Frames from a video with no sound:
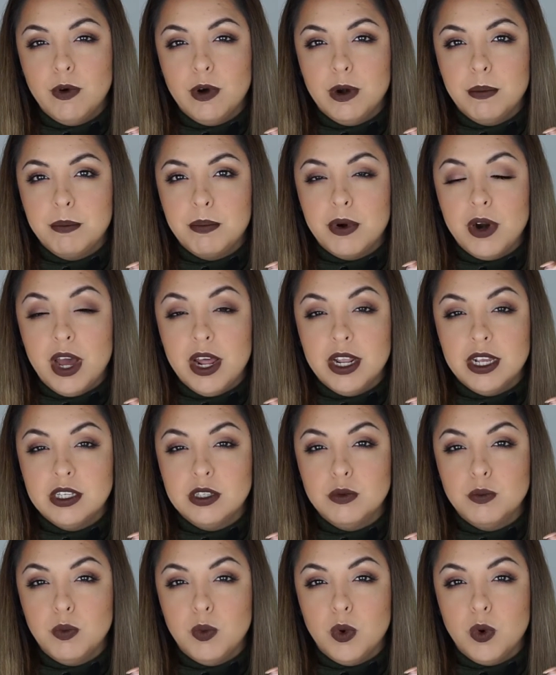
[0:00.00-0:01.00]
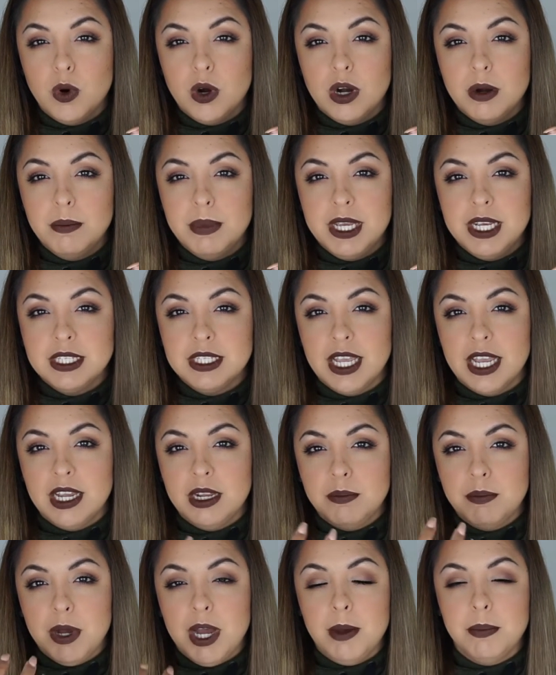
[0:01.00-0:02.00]
form products more because I
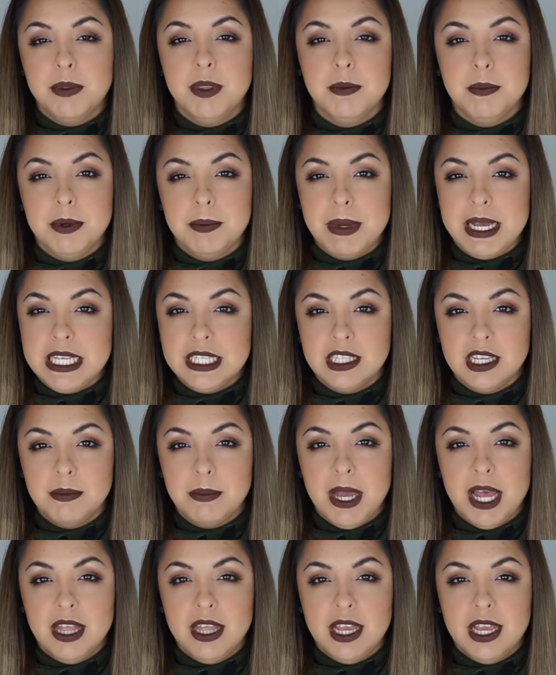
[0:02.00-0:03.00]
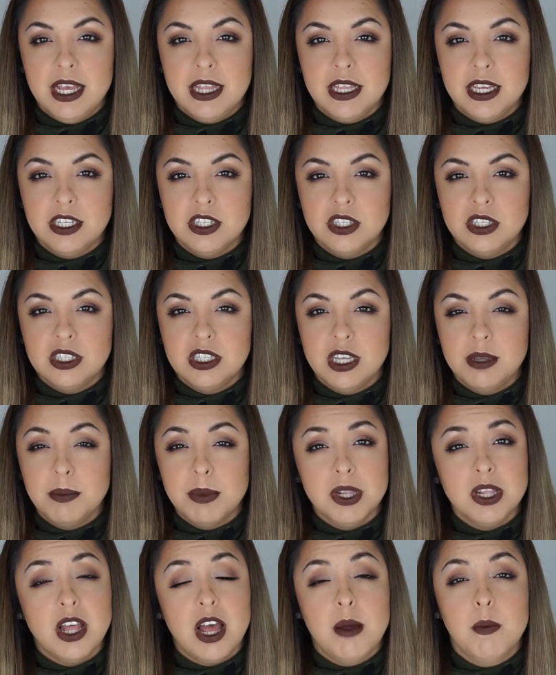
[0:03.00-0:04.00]
can pop them in my Z palette and they just seem
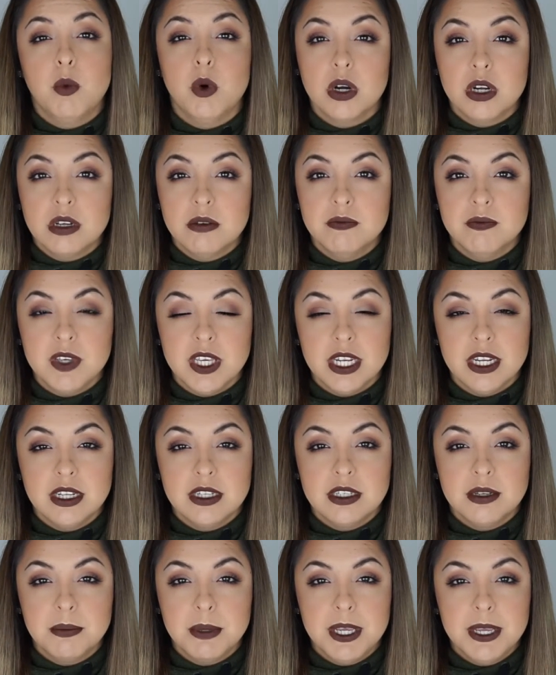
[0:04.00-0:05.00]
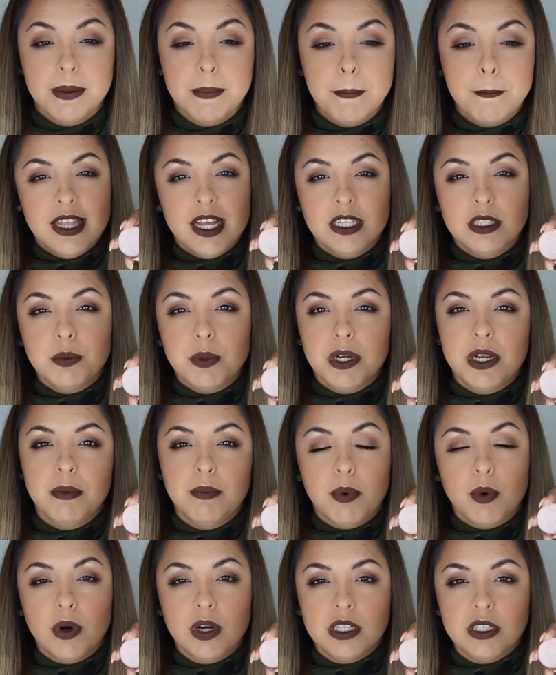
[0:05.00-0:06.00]
a lot more convenient to me. And that's pretty
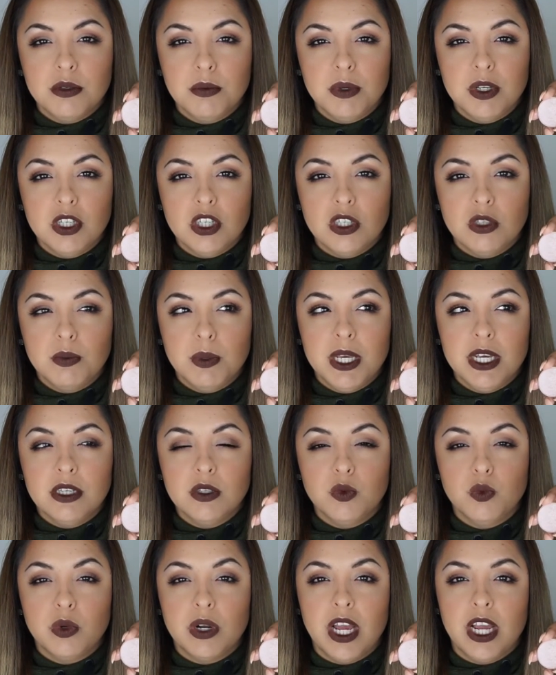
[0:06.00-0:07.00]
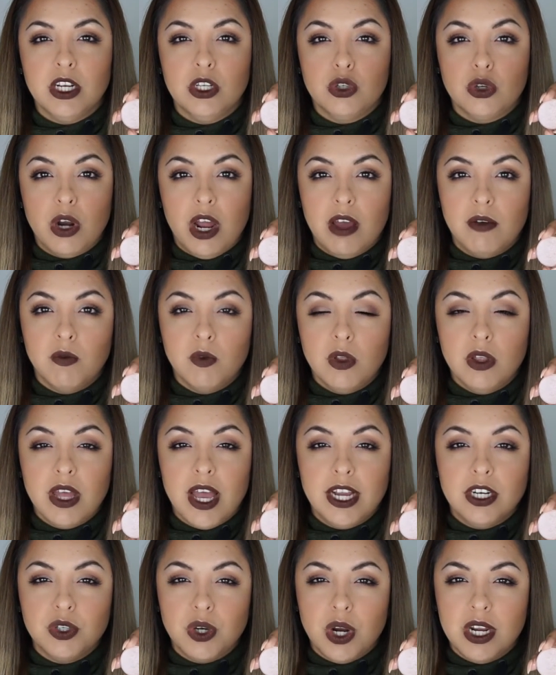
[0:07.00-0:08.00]
important to me just because when I travel,
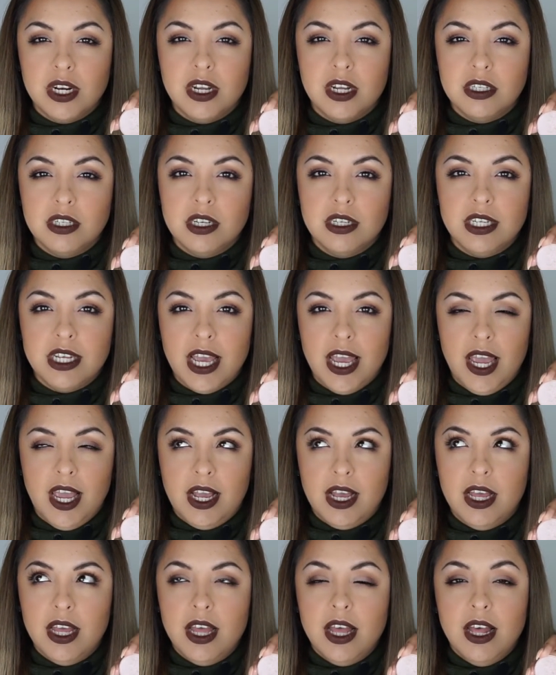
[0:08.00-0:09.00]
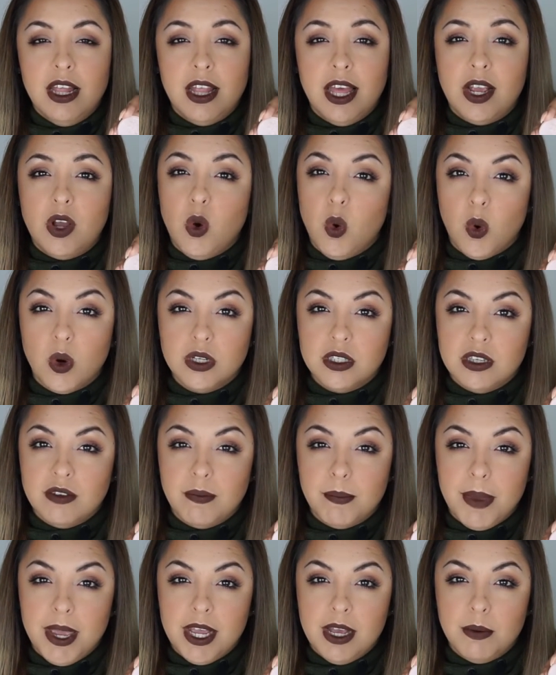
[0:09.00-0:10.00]
I try not to take like hordes of
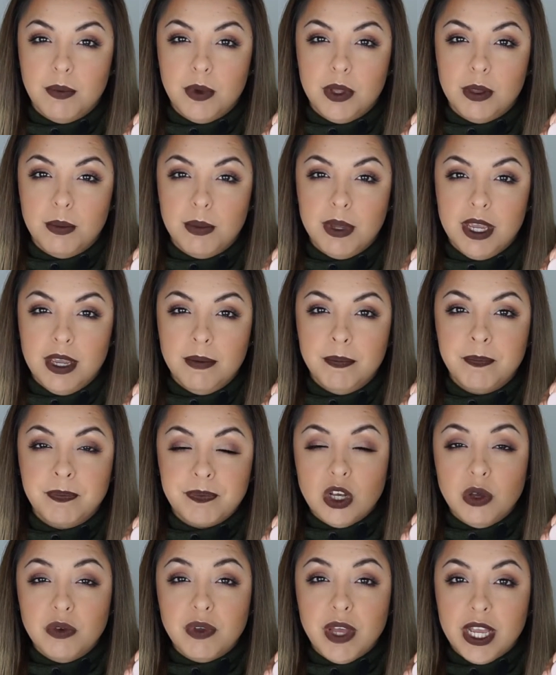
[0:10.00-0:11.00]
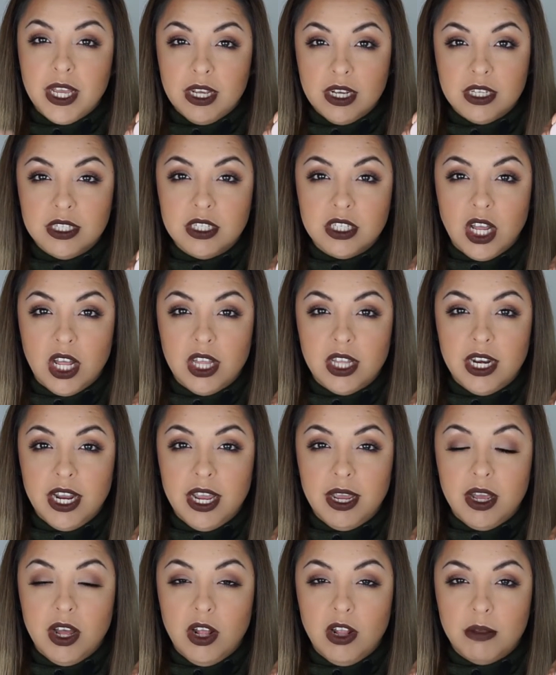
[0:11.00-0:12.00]
makeup with me. So if I can
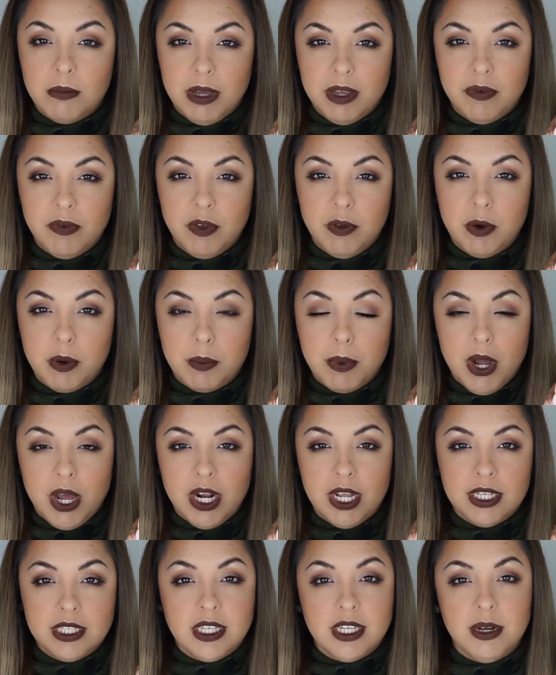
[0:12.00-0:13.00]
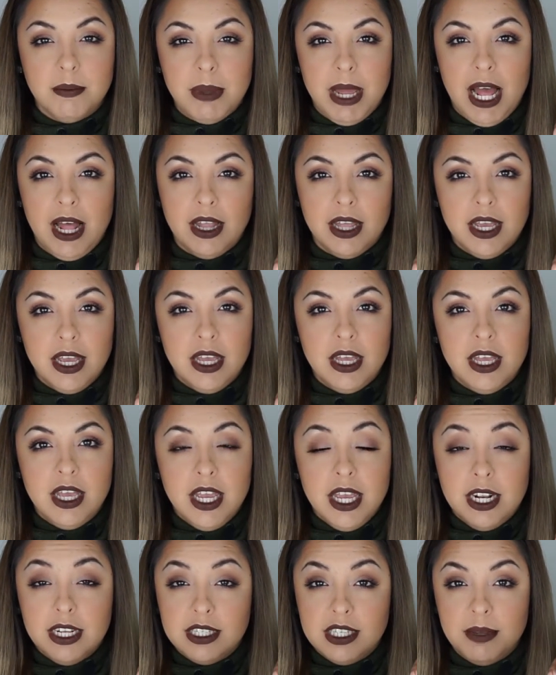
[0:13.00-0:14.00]
consolidate all of my favorite products in a palette,
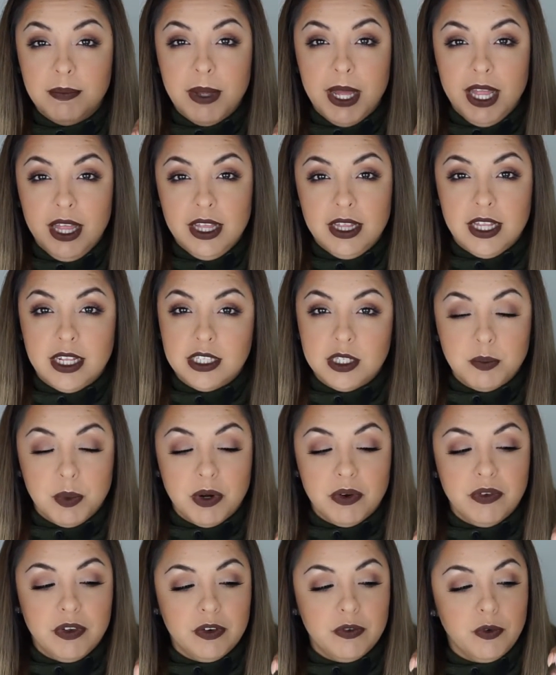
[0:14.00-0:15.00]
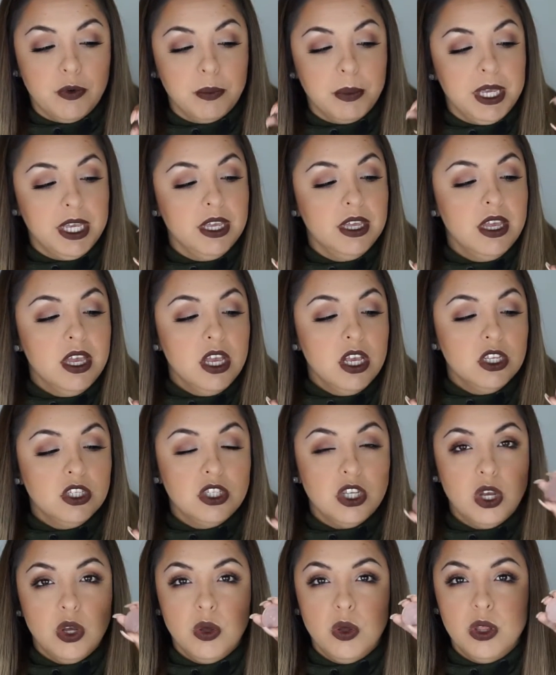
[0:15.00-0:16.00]
in a Z palette, that's perfect for me.
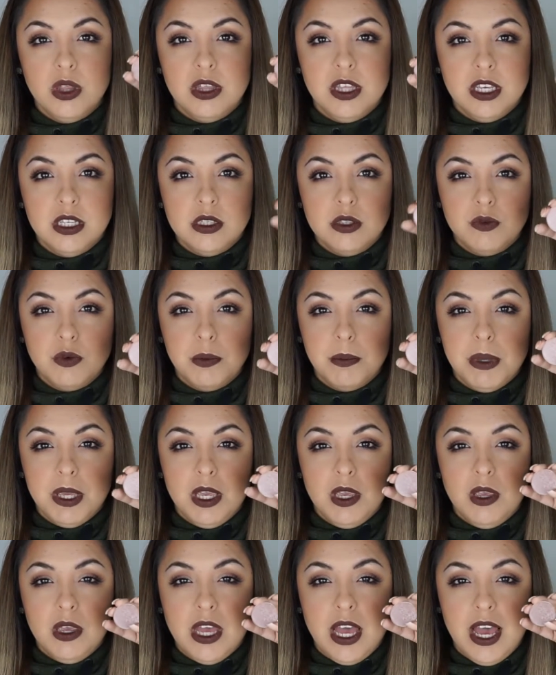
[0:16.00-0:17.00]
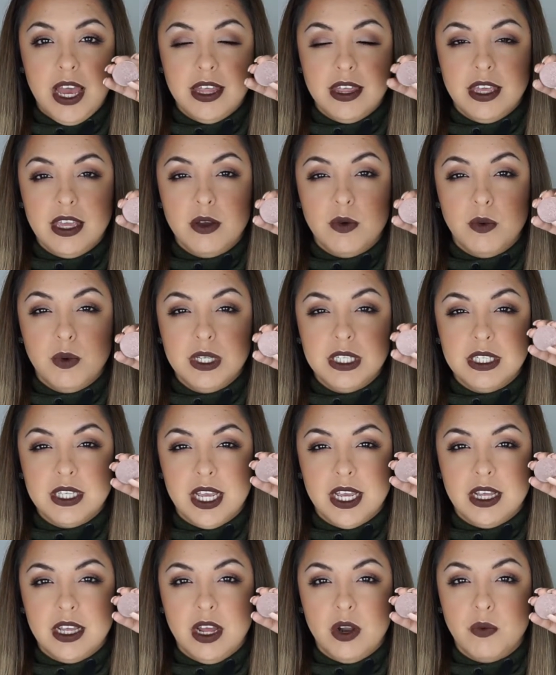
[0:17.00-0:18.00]
So this for me, I think was
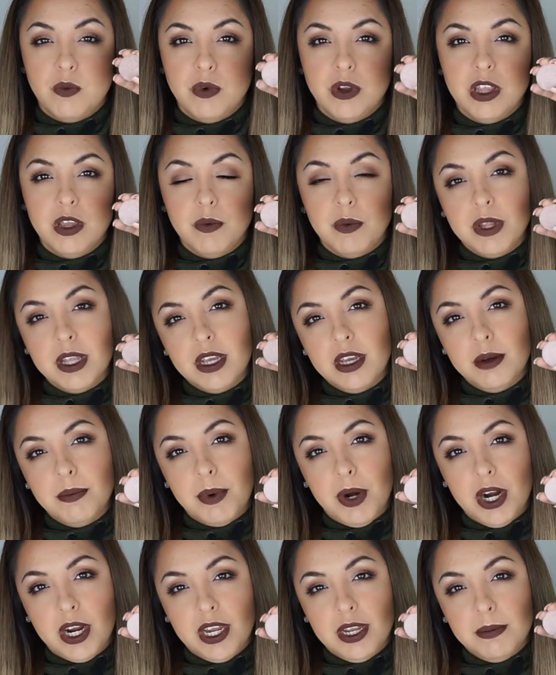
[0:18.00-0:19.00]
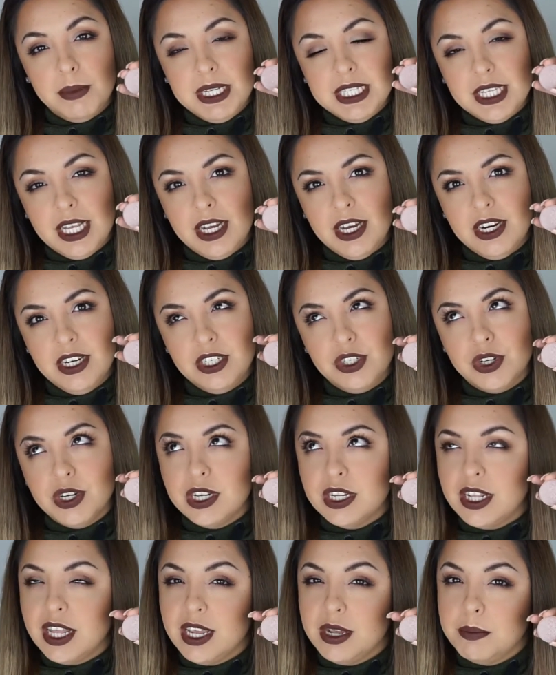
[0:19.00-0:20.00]
like a really, really good bargain because I got it
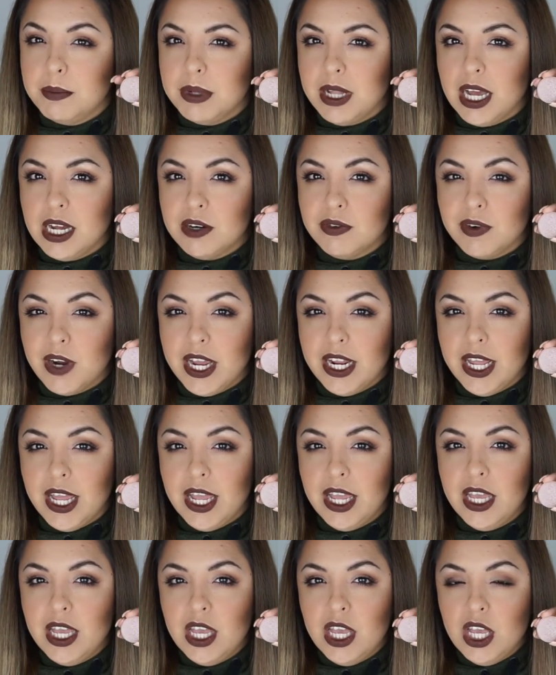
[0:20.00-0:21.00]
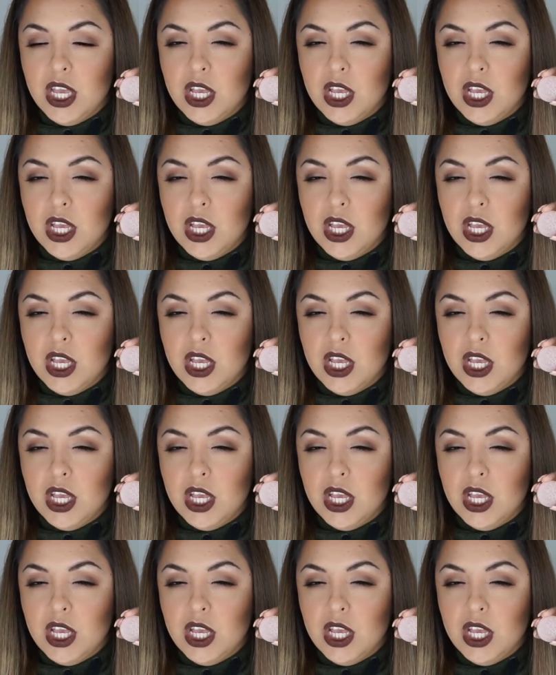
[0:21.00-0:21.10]
during like Black Friday.